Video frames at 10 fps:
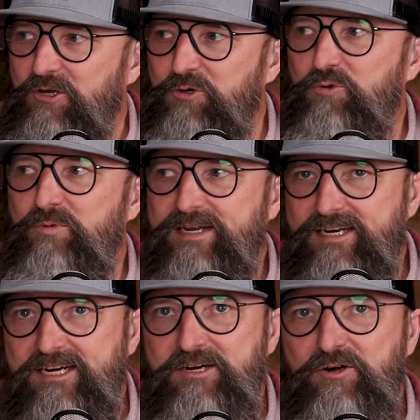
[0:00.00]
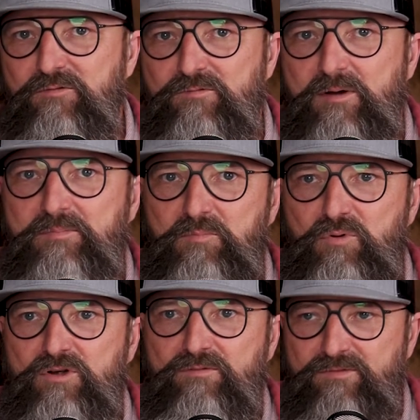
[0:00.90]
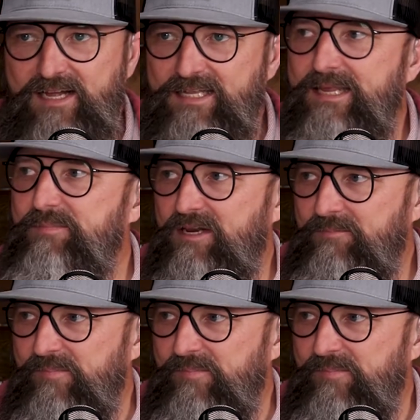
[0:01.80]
who we hear from the book of Philemon.